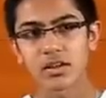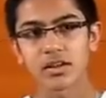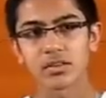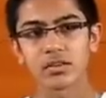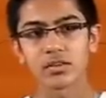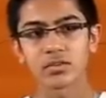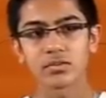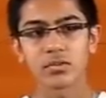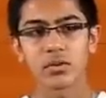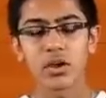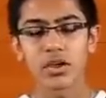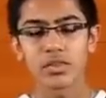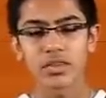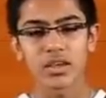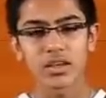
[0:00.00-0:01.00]
and
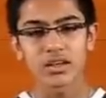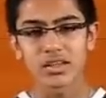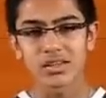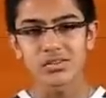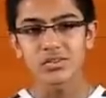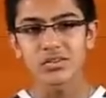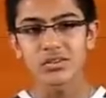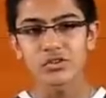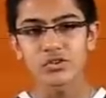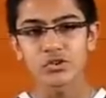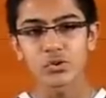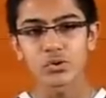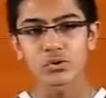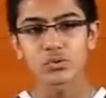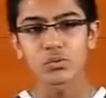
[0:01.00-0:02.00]
they can easily
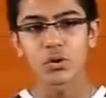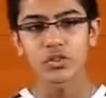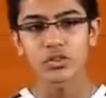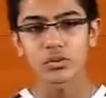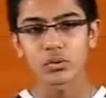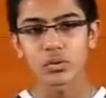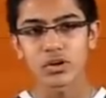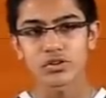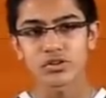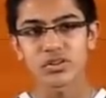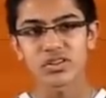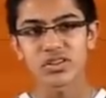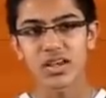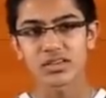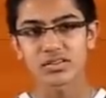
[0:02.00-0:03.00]
show you what the question
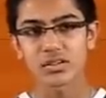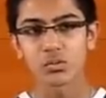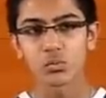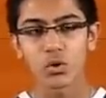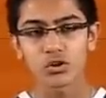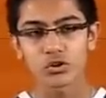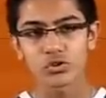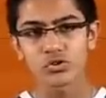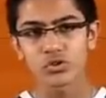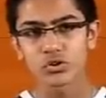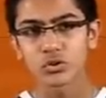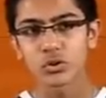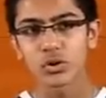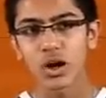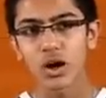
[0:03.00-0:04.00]
is asking, what you
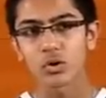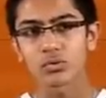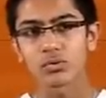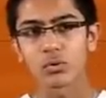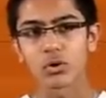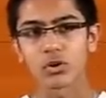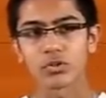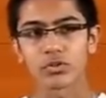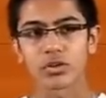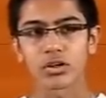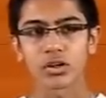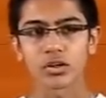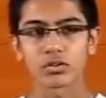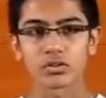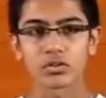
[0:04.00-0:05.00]
should look out for in the
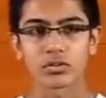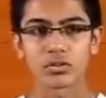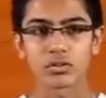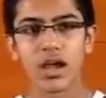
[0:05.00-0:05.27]
test.